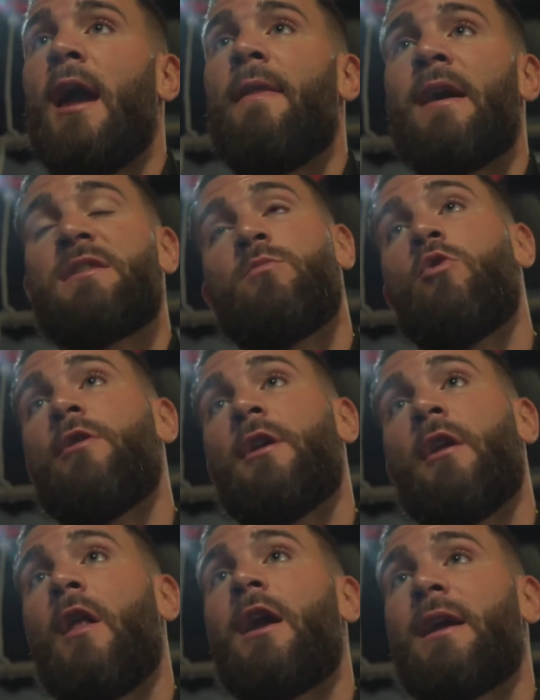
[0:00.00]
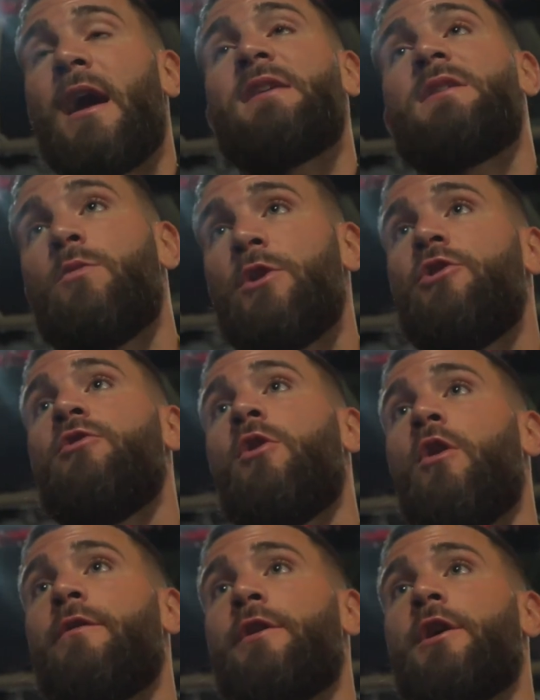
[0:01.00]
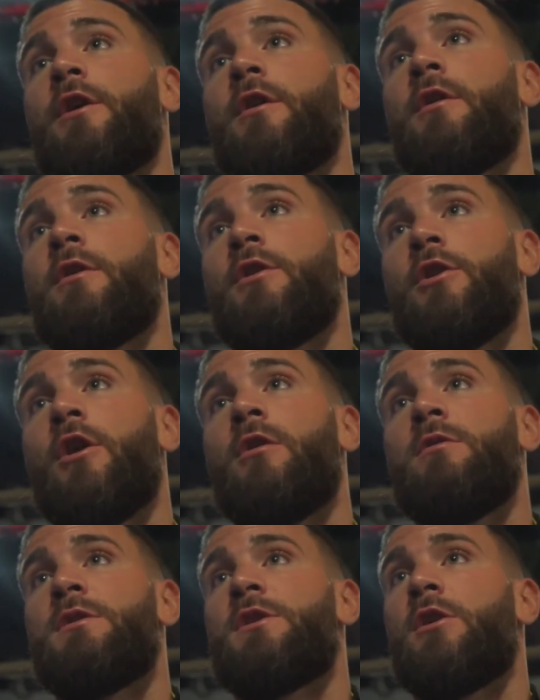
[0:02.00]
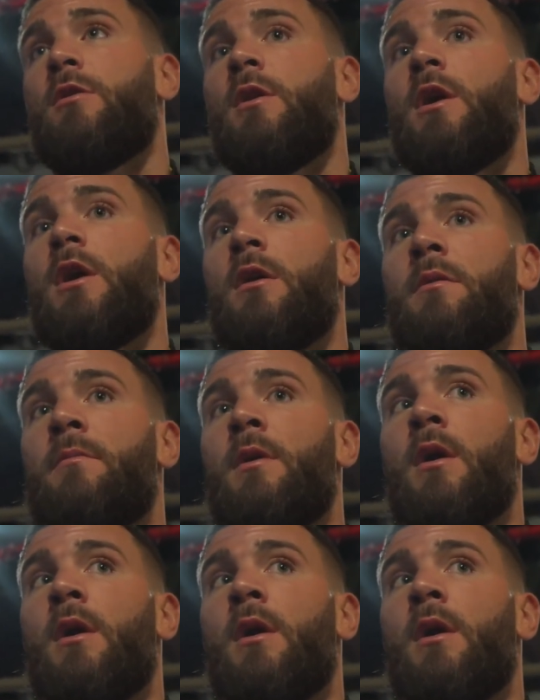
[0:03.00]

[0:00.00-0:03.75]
and that's more than a lot of guys that we do know over here. You know, so. Um,